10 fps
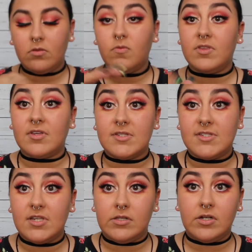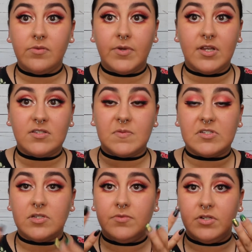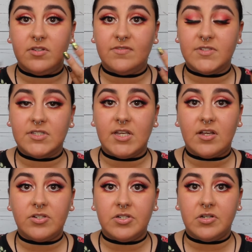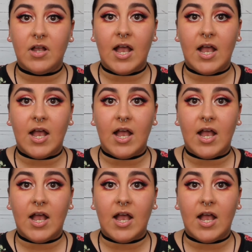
With concealer, especially when you're lifting like under your